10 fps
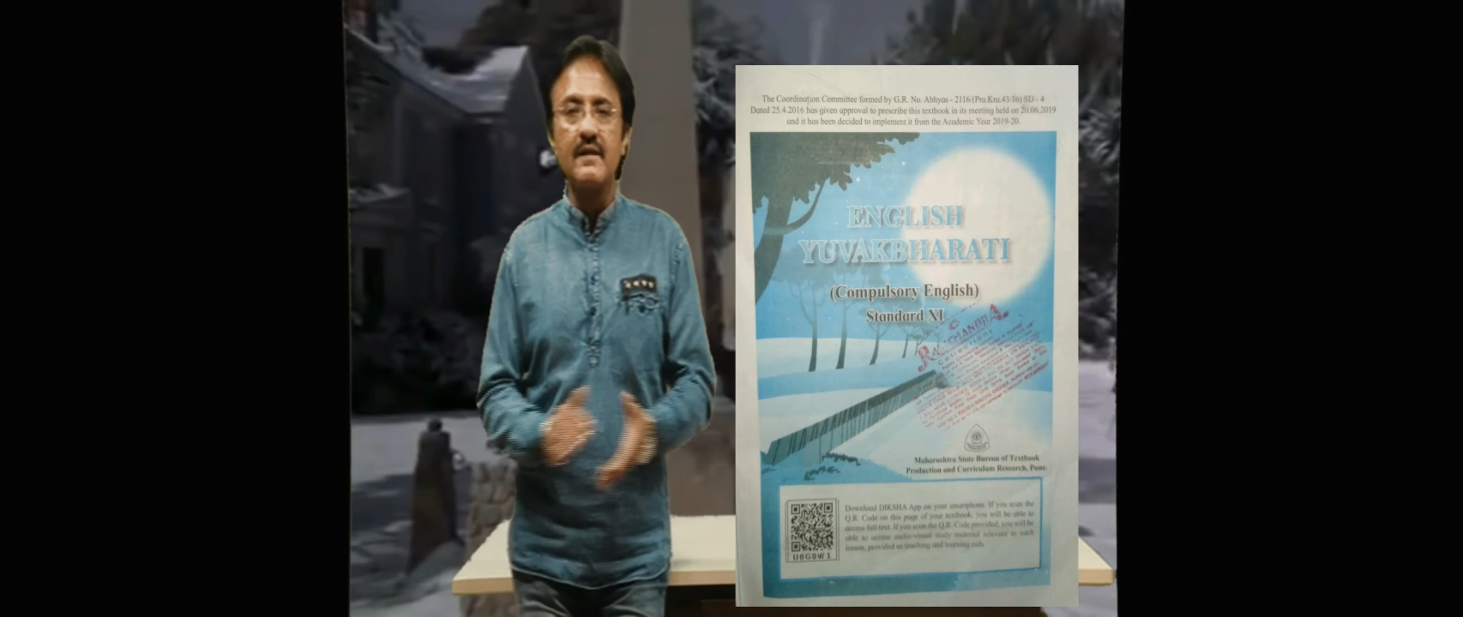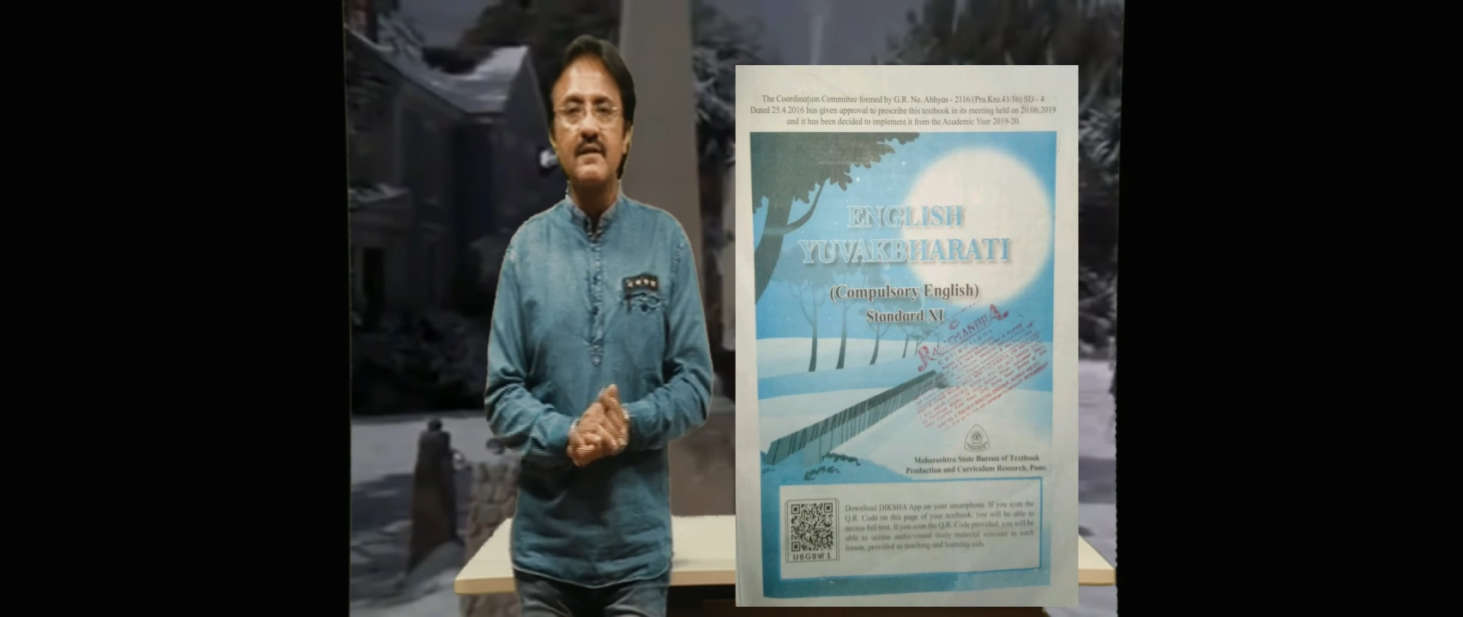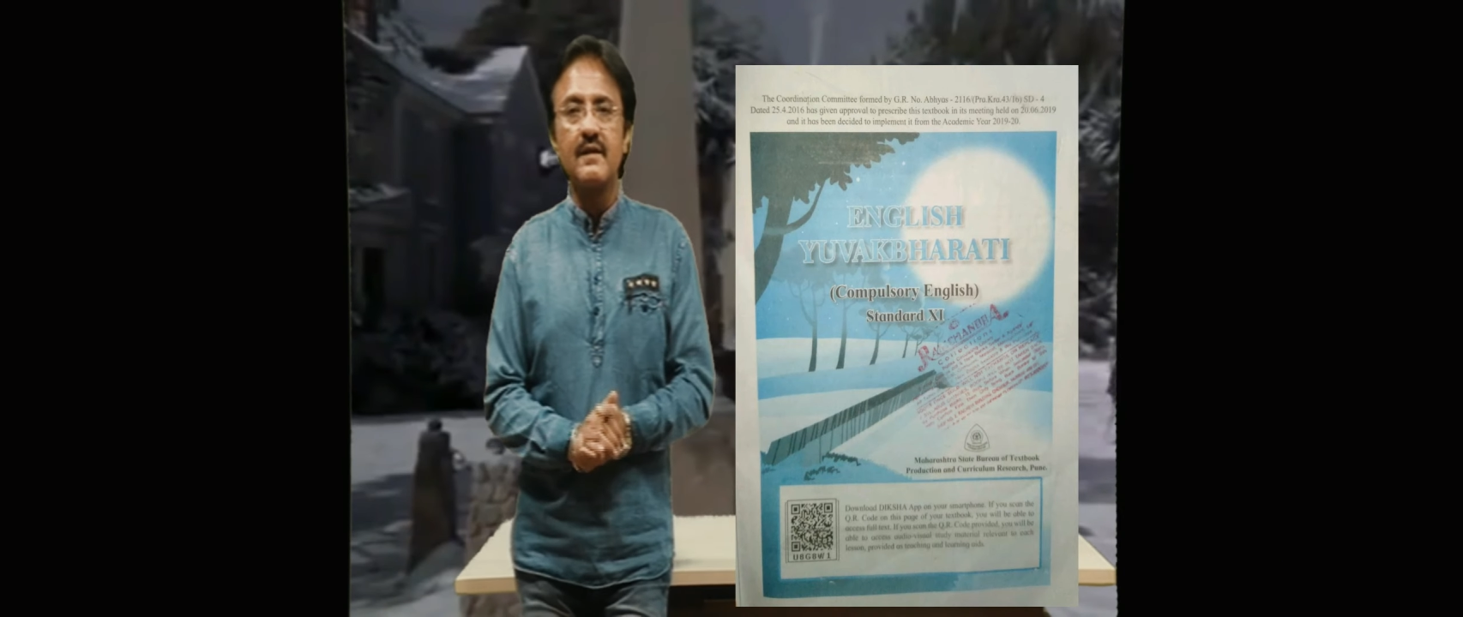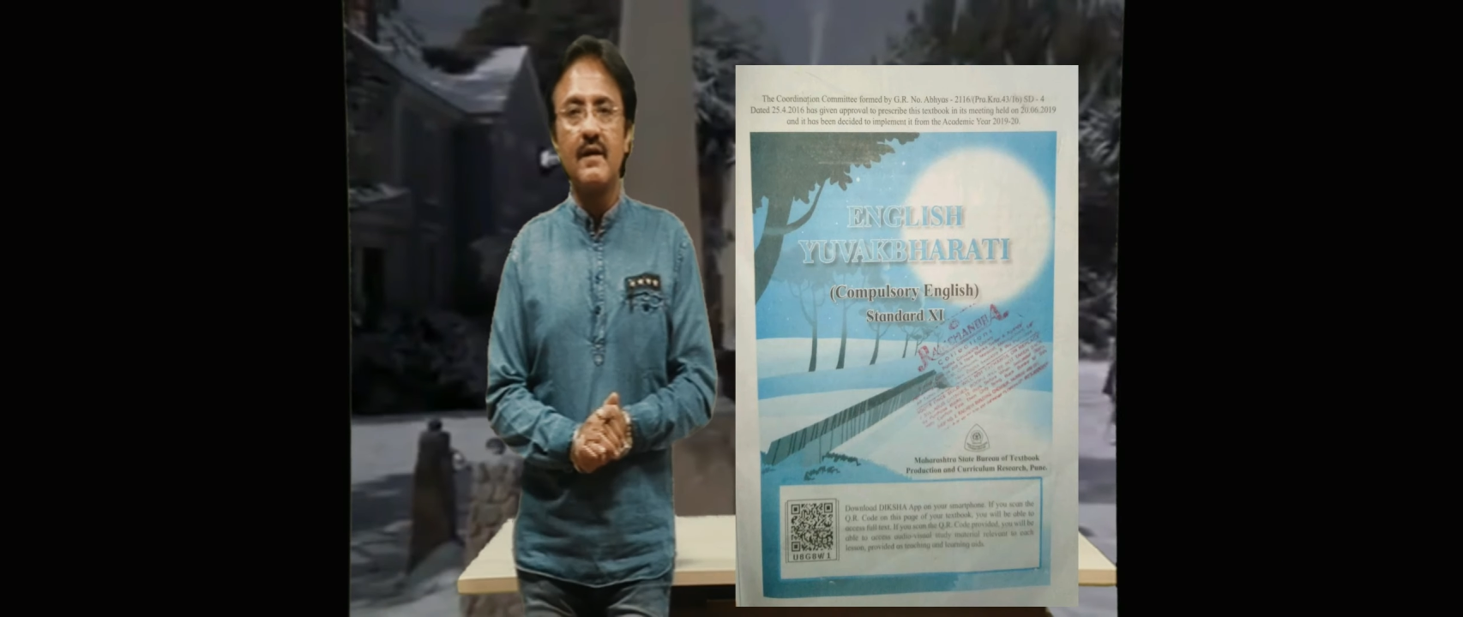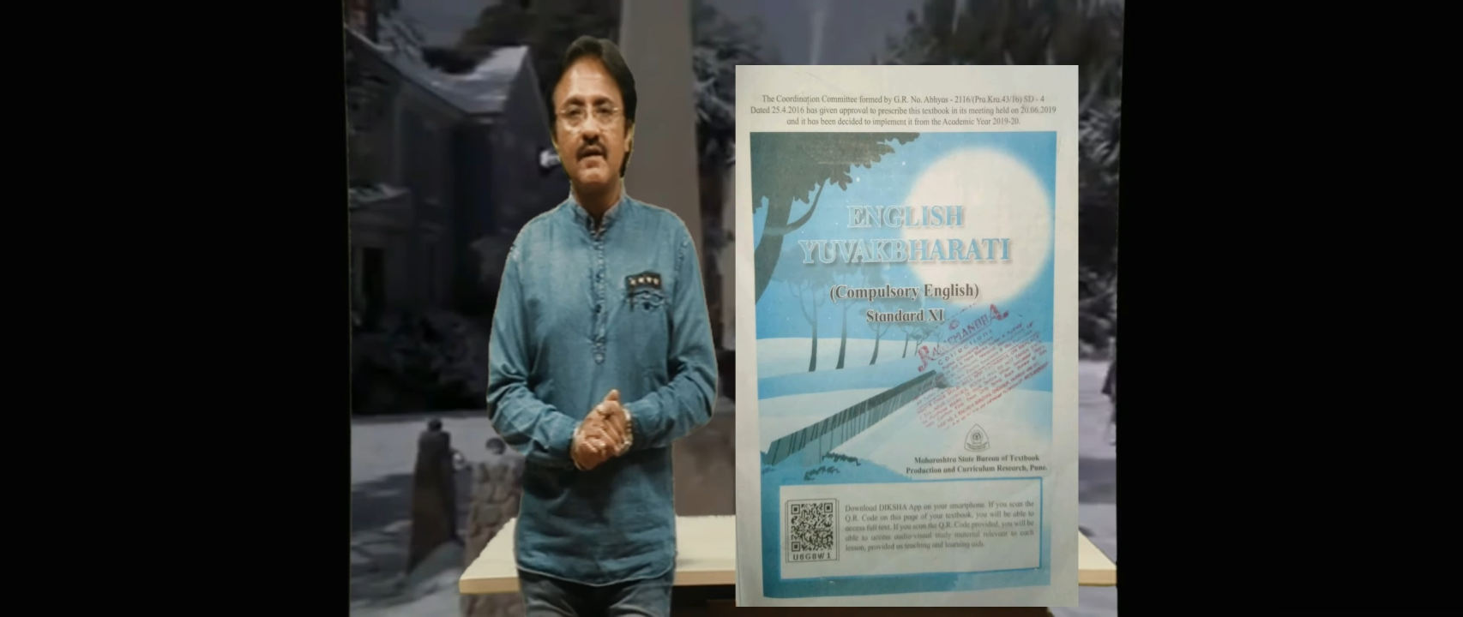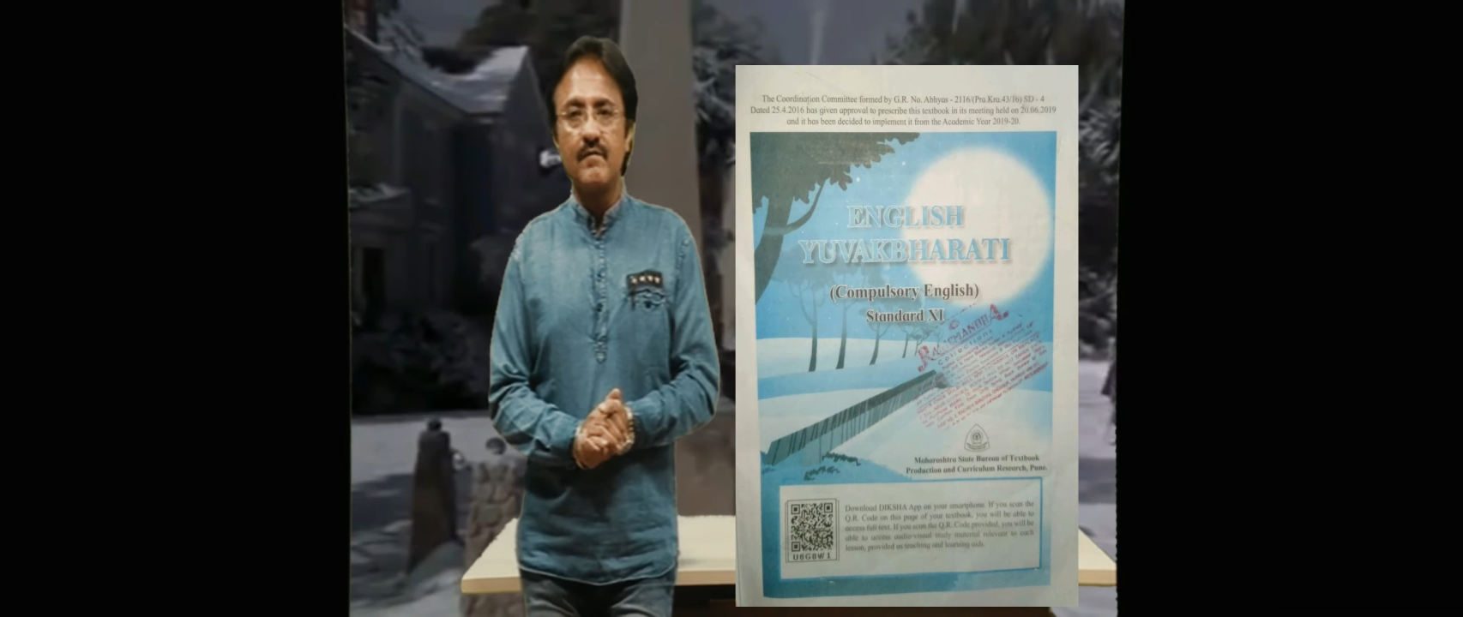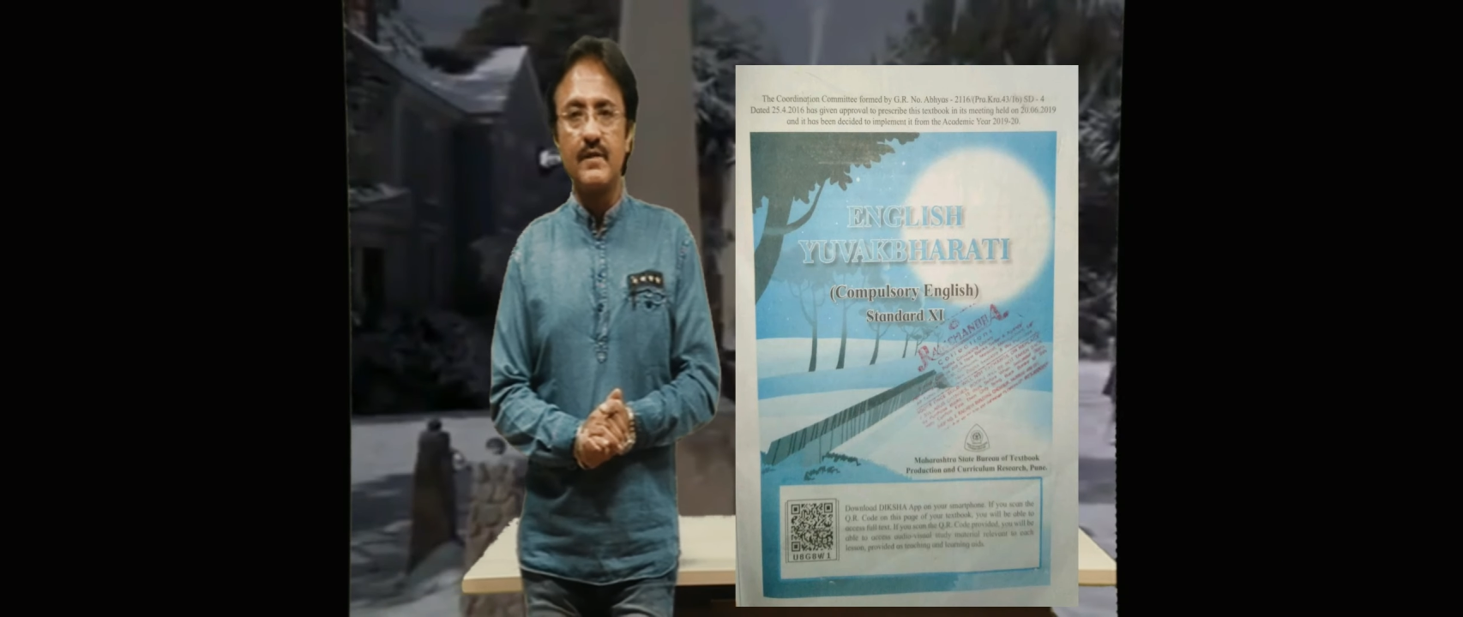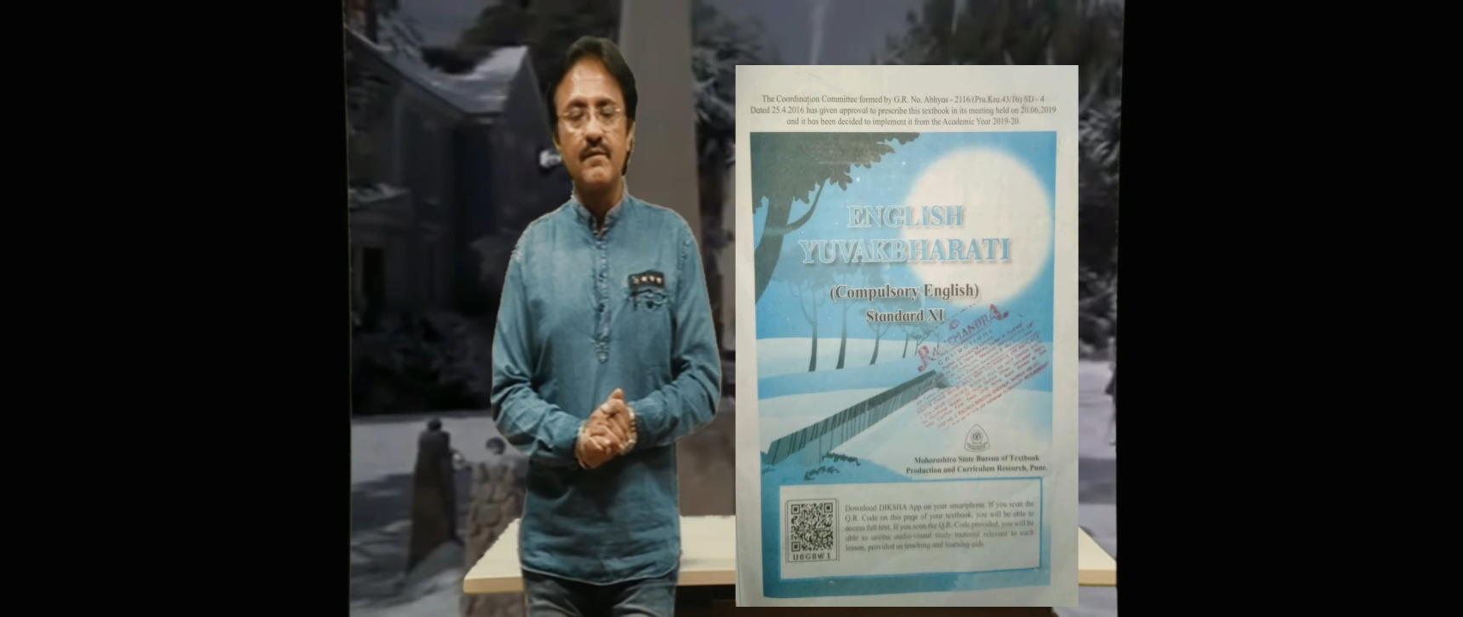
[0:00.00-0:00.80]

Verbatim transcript: us start